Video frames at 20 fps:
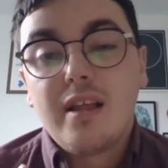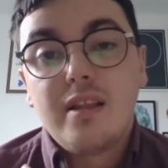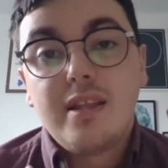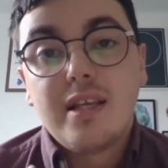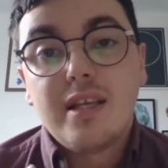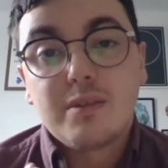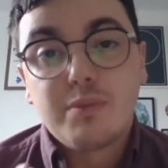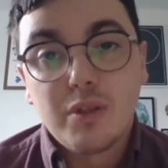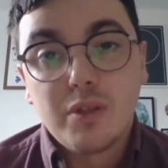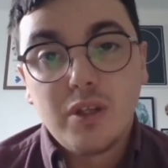
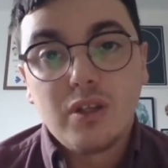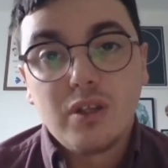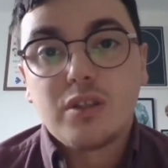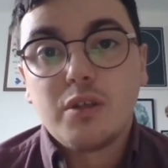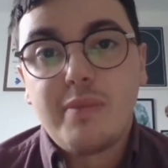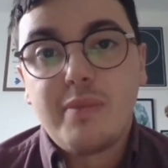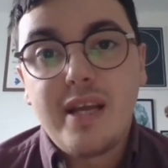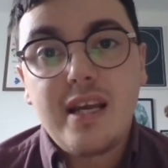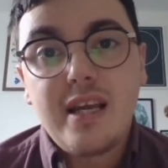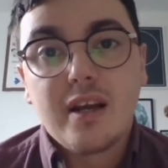This will also
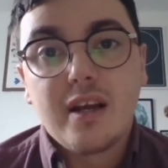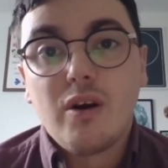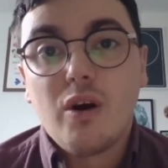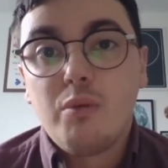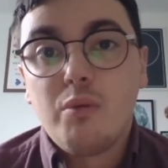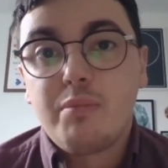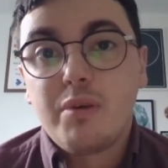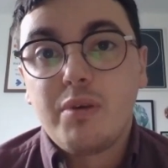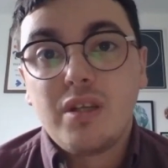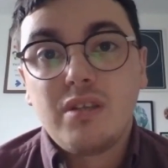be an
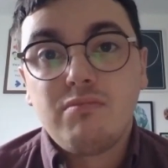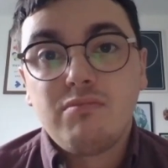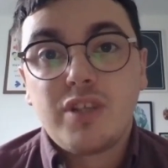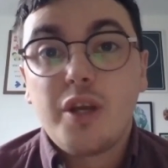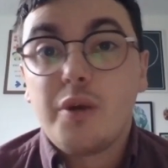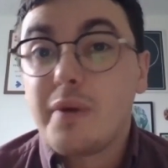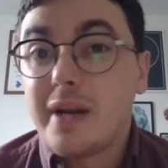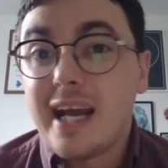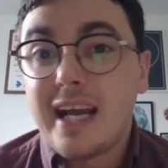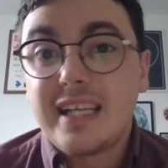open
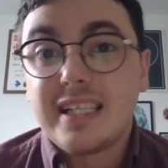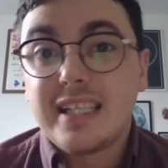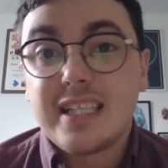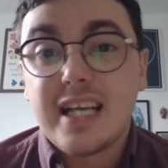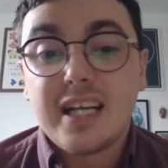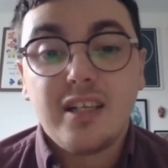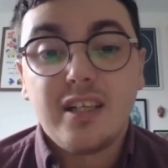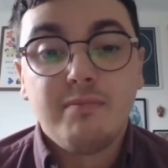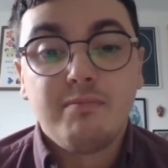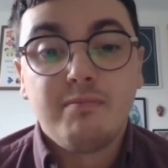Q&A
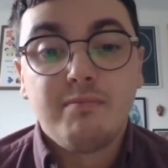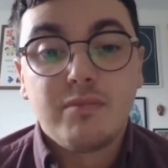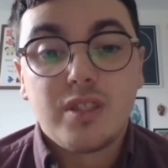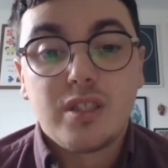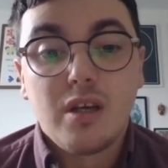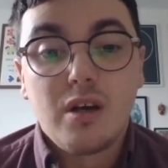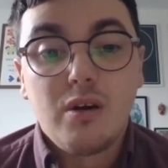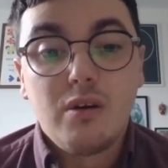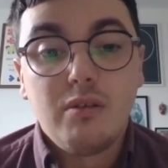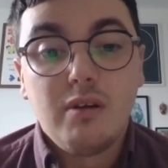session,
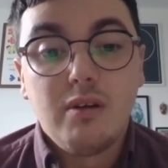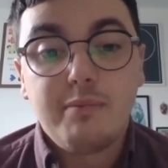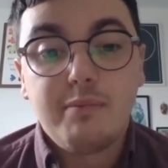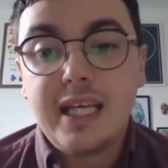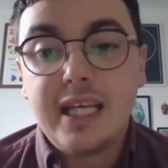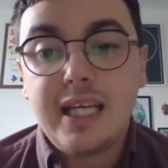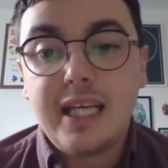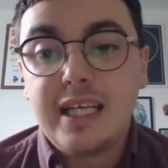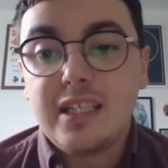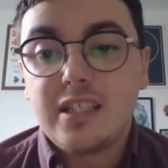so
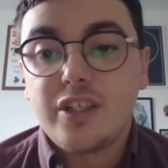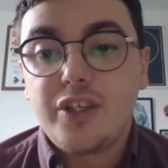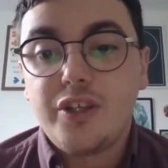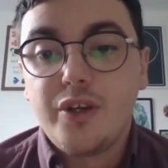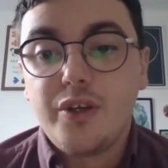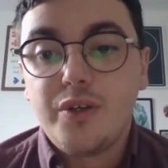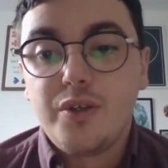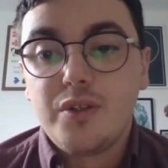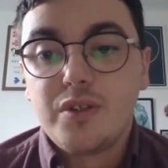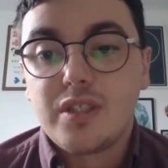please
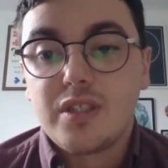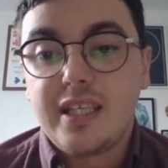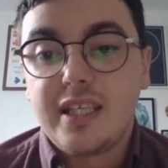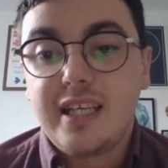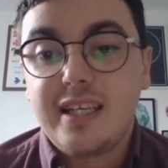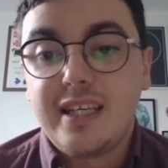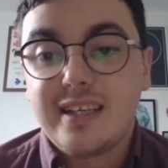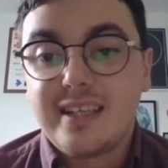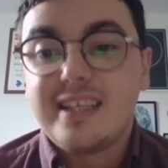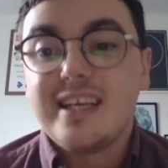use
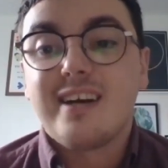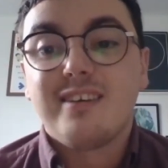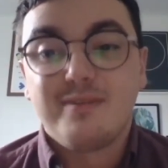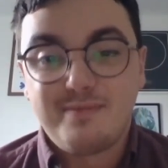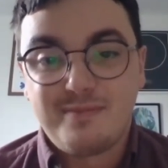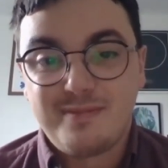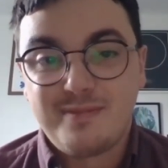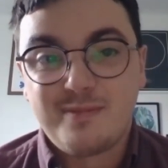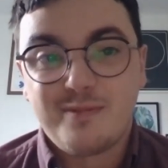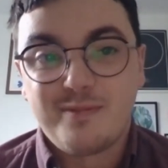the,
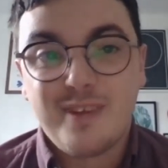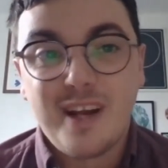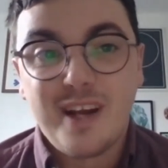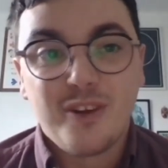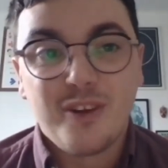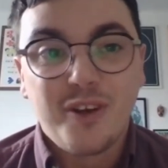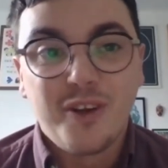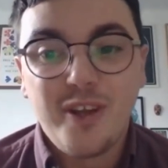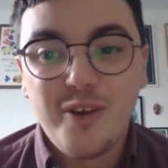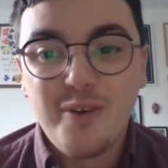right
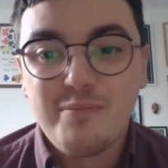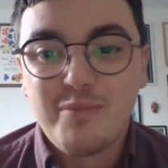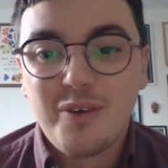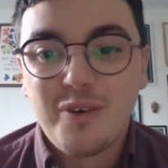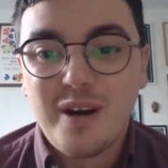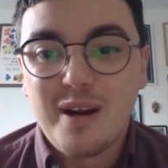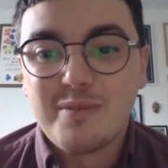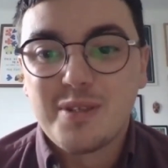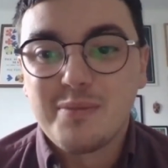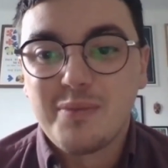on cue,
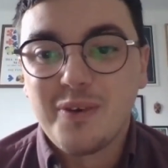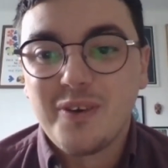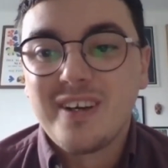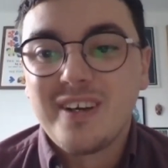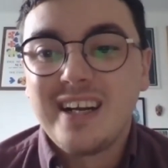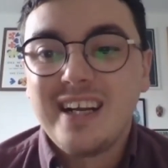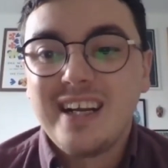program support.